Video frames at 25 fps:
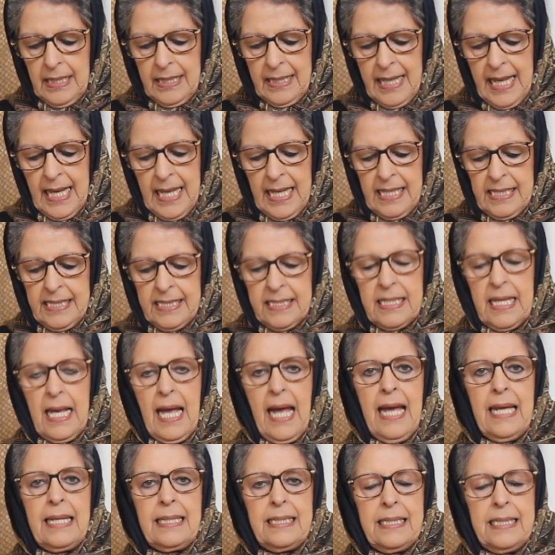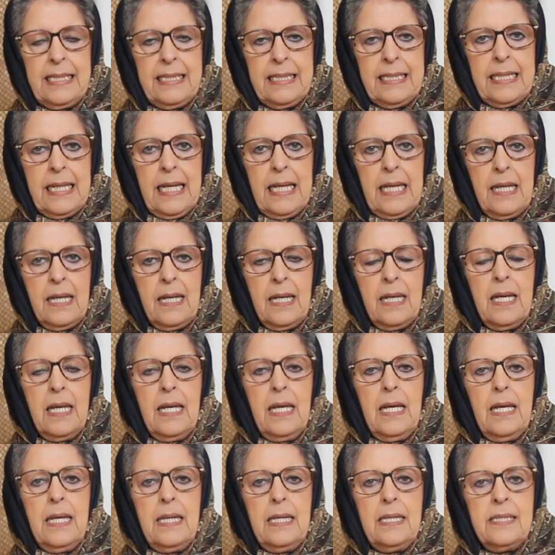case, and detail
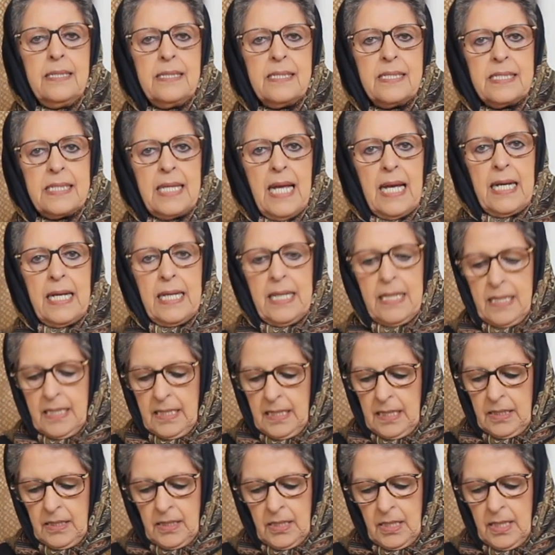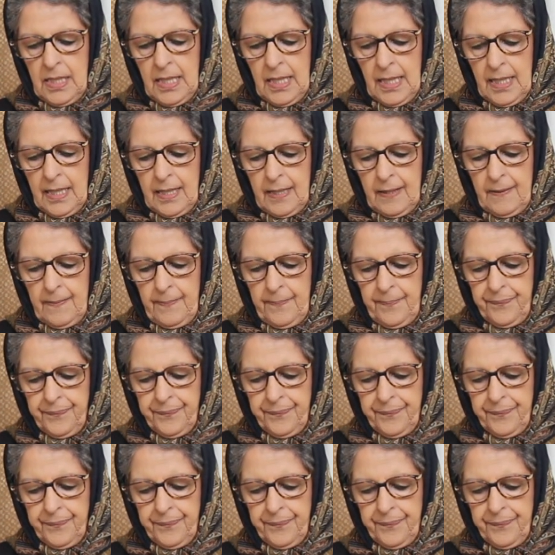is second to none.